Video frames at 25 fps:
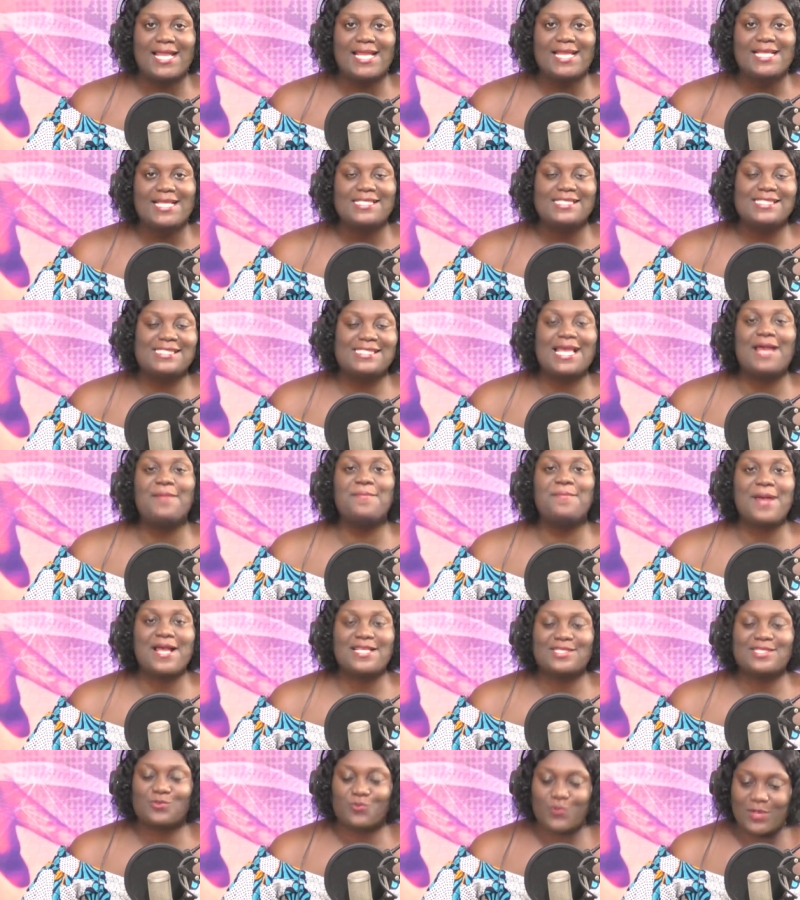
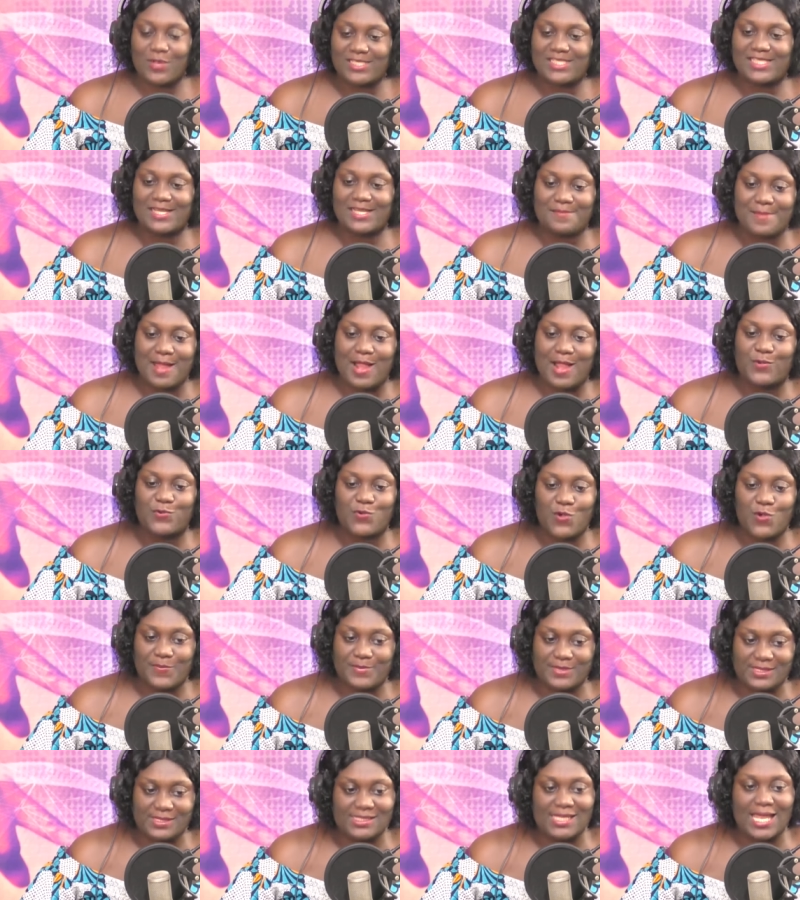Sabat question mark will
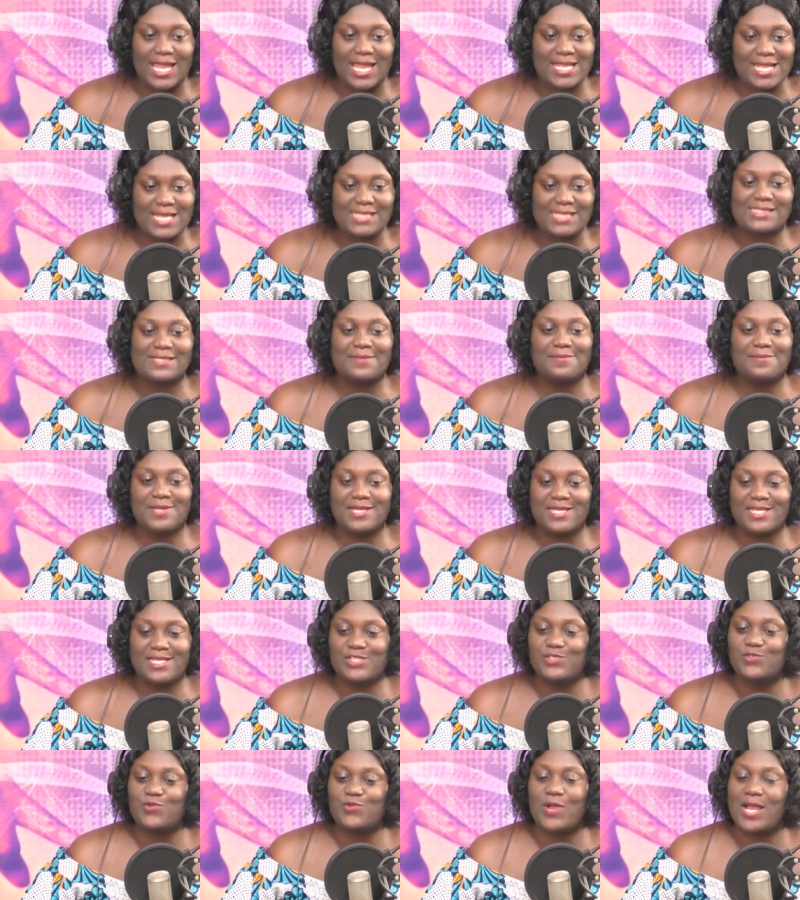be say as a
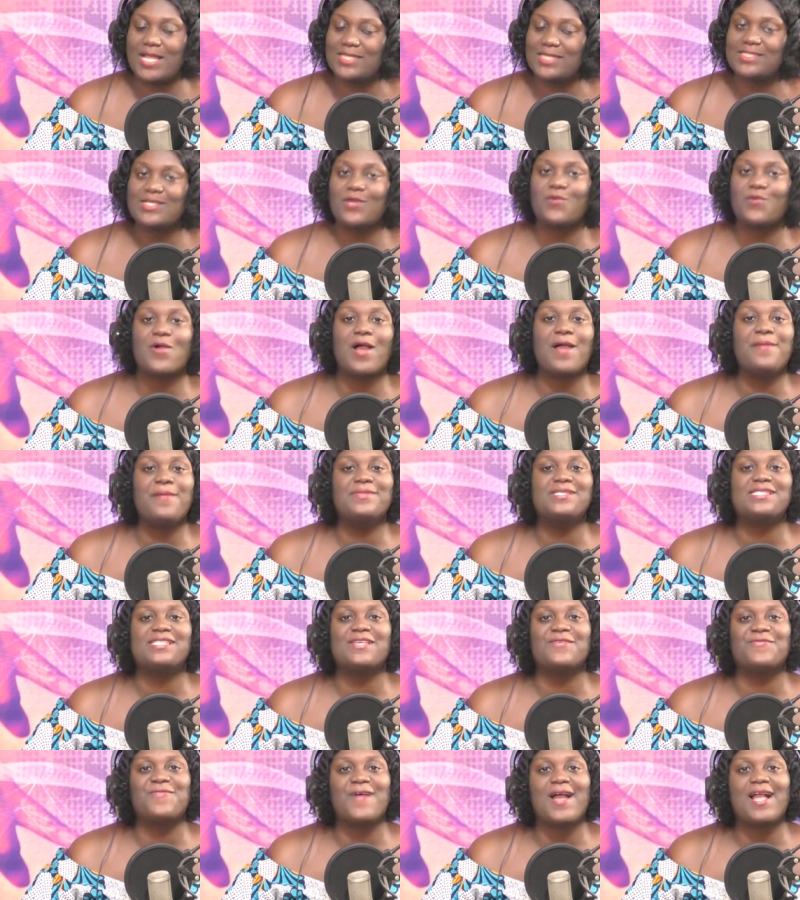manager, as a crime is
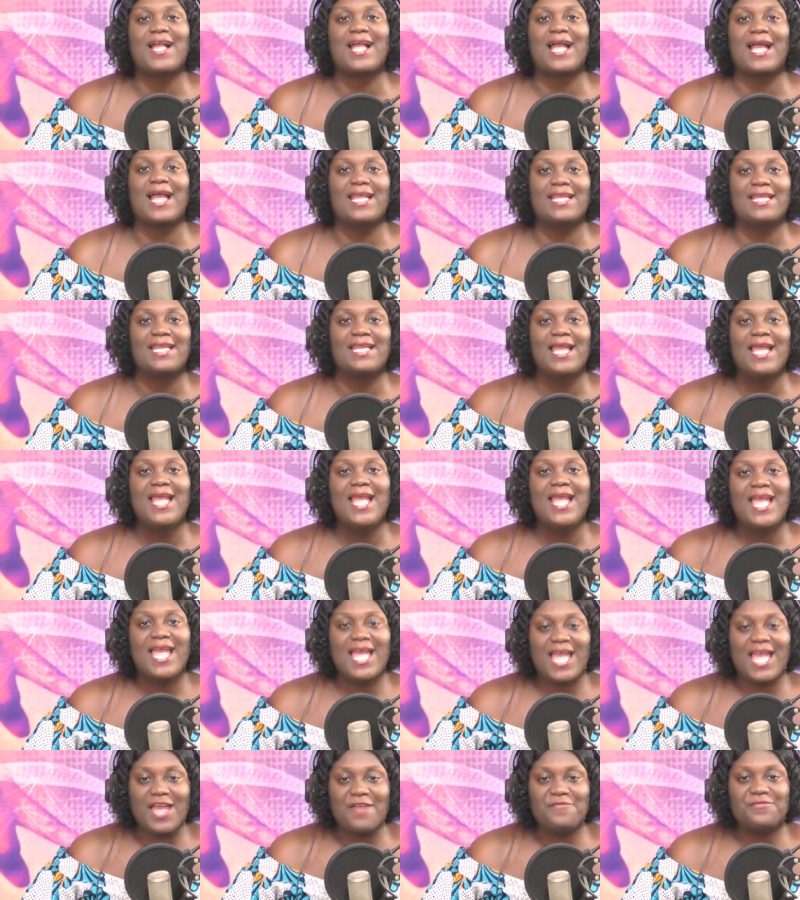a fakai.
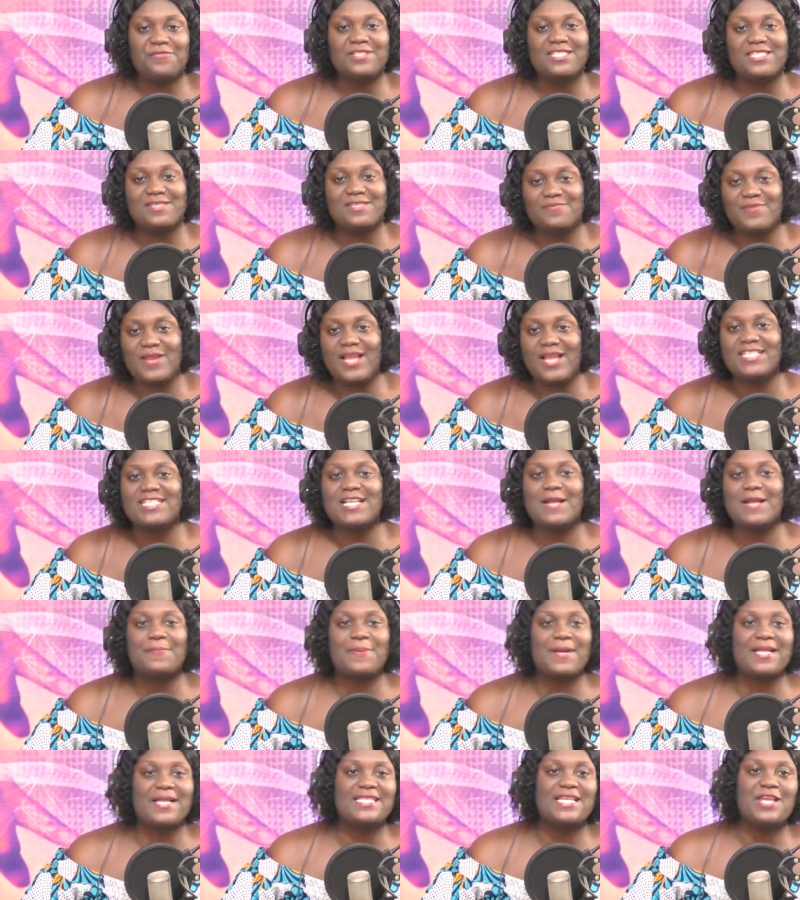Every bread
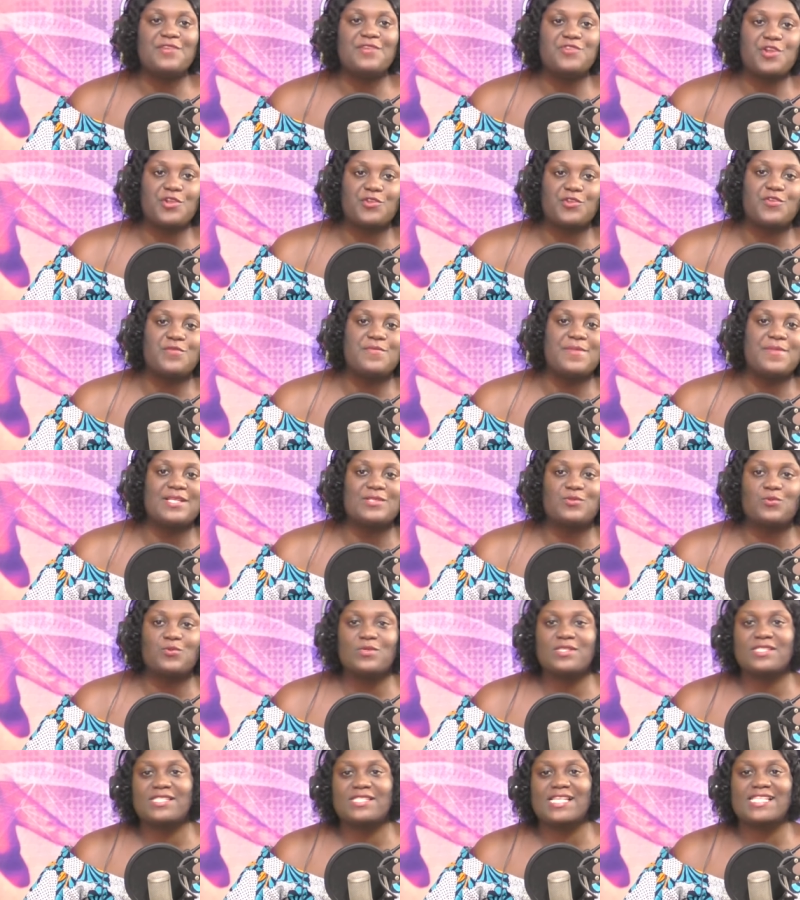up at their documents
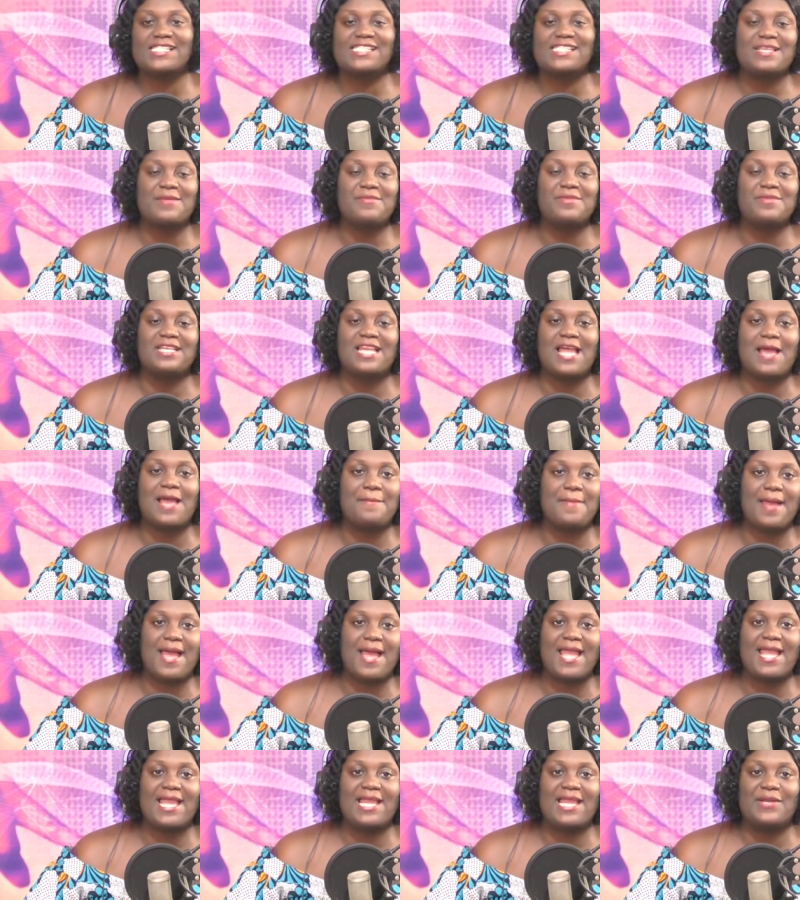once and same in a
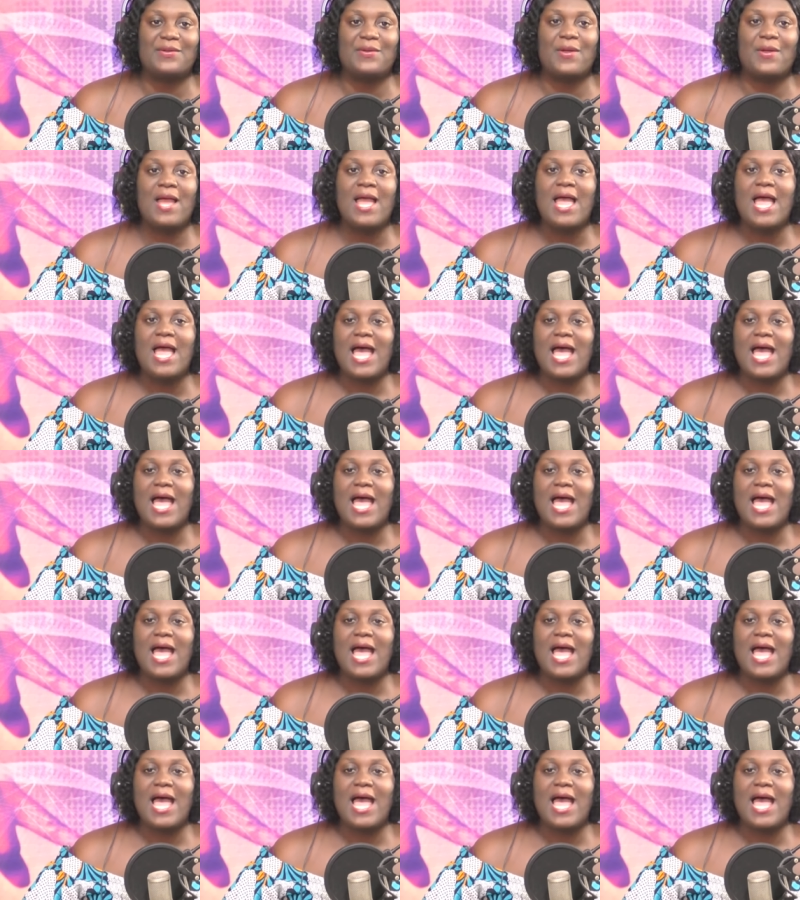bayano.